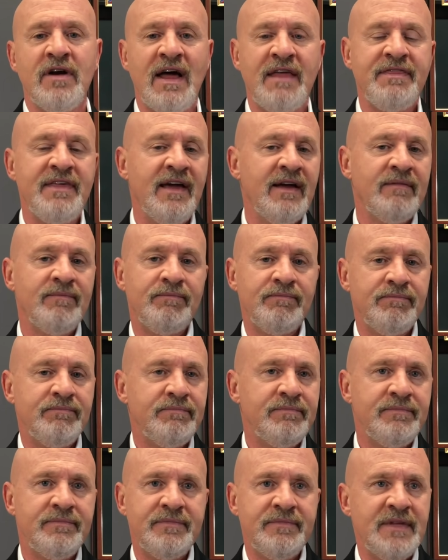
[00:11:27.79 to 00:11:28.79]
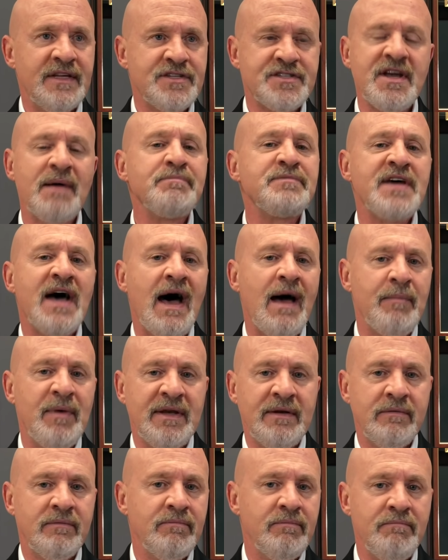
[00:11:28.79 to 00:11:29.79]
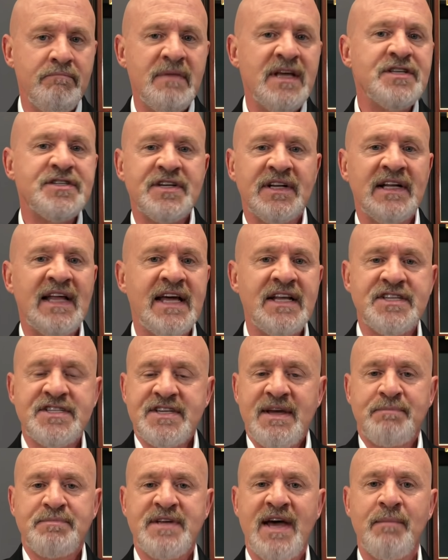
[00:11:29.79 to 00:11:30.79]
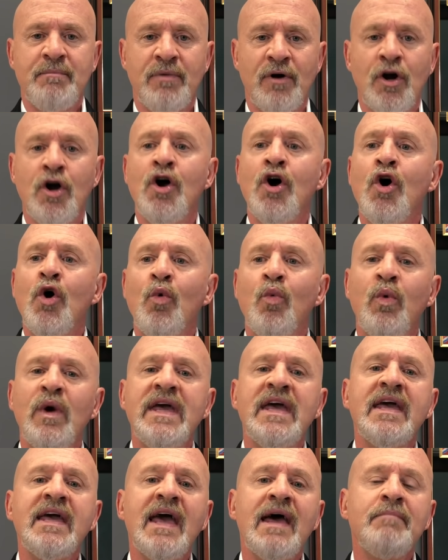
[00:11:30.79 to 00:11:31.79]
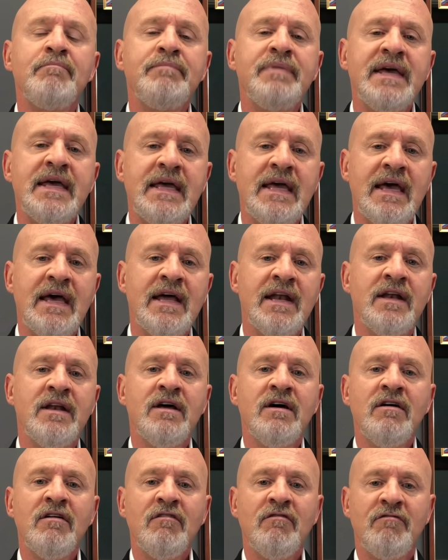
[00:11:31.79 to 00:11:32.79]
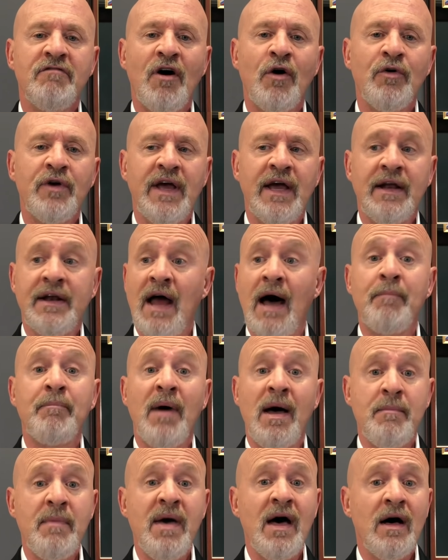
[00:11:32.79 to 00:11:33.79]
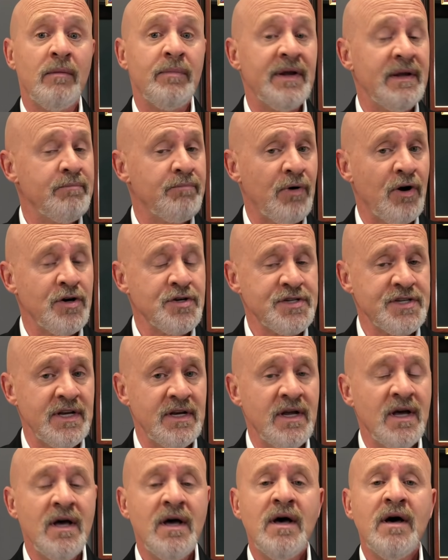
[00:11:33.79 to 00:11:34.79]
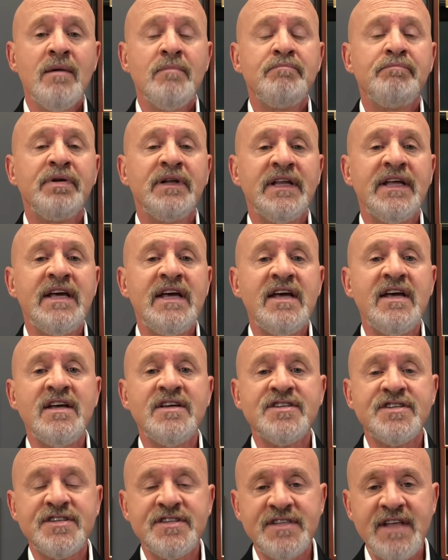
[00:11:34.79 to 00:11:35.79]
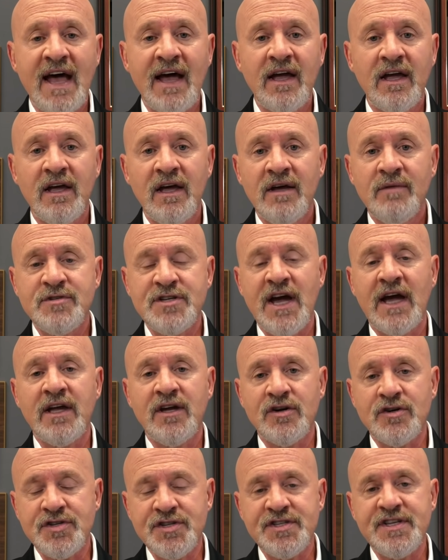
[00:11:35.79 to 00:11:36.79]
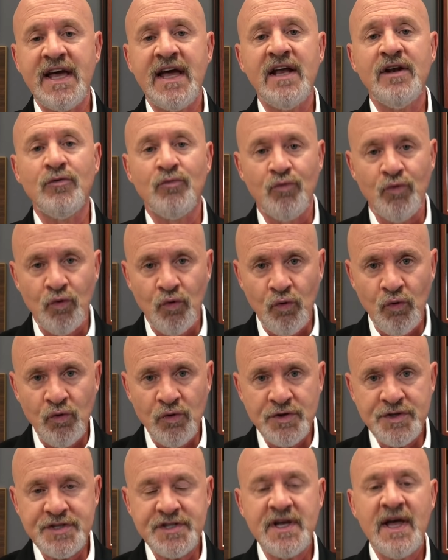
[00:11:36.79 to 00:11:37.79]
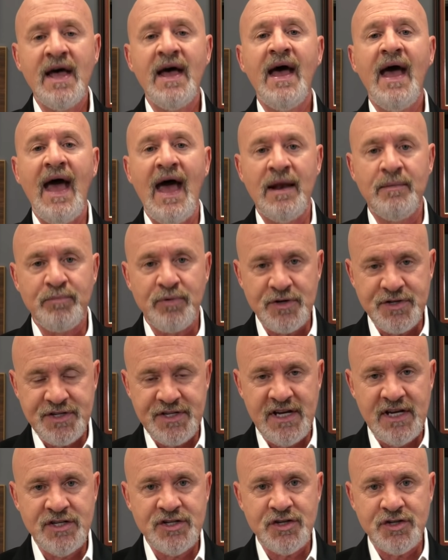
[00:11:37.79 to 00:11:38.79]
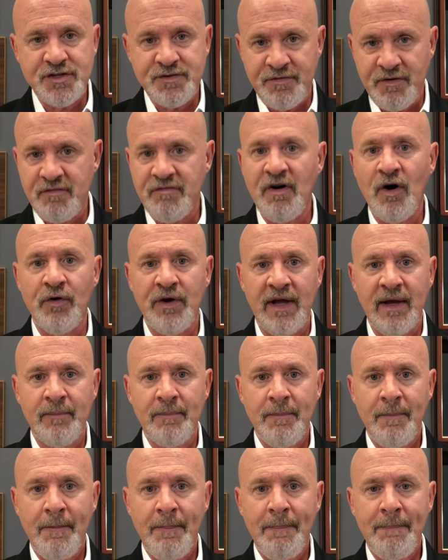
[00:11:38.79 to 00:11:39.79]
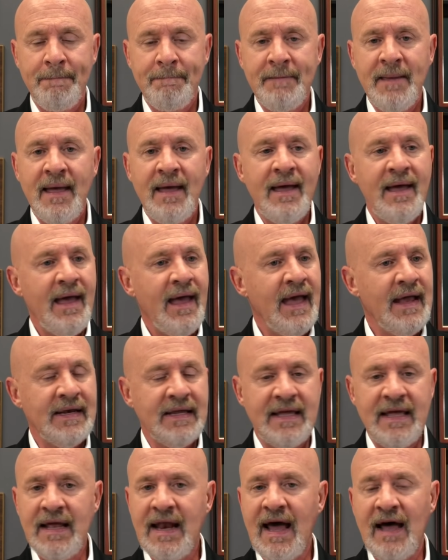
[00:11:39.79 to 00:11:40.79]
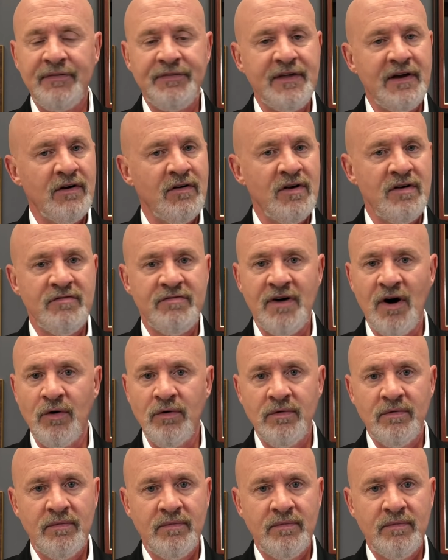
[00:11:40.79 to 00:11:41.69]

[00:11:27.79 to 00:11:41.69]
I think it's sometime in mid to late September. We can begin voting, not by mail, but in person. Please check your state rules and procedures for voting and get out there and vote.